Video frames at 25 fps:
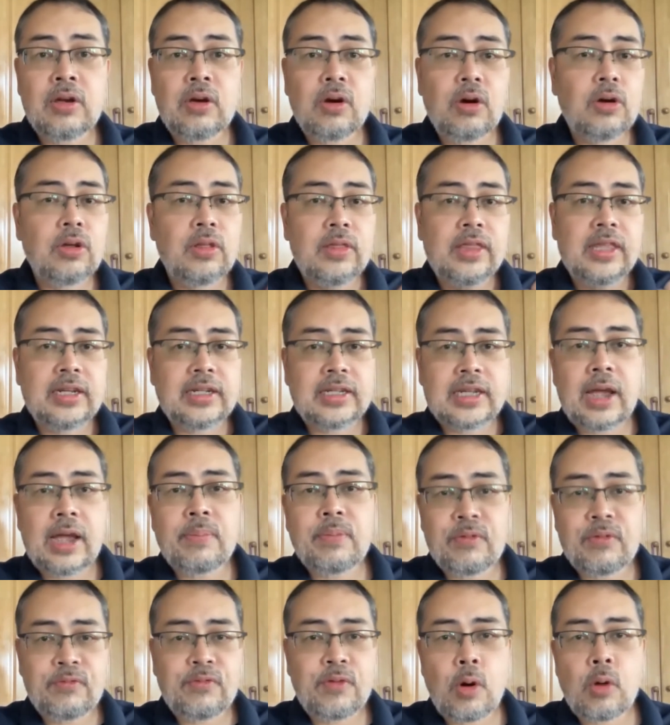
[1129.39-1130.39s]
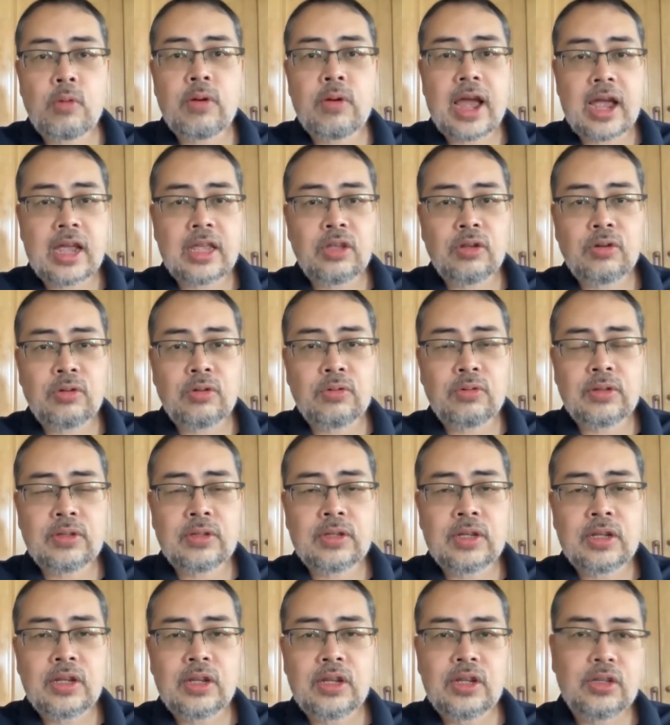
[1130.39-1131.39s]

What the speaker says: or the type of phone I use.